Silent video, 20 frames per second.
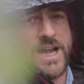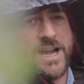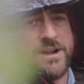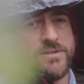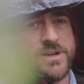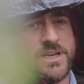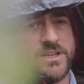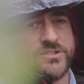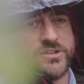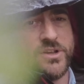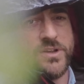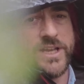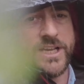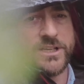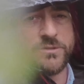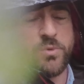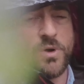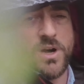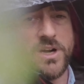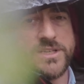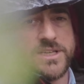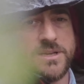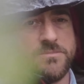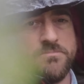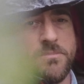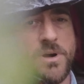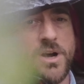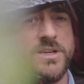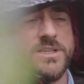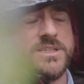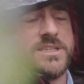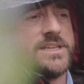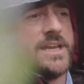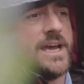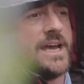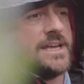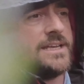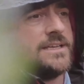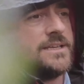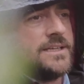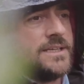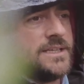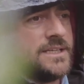areas, so that's why I didn't mind today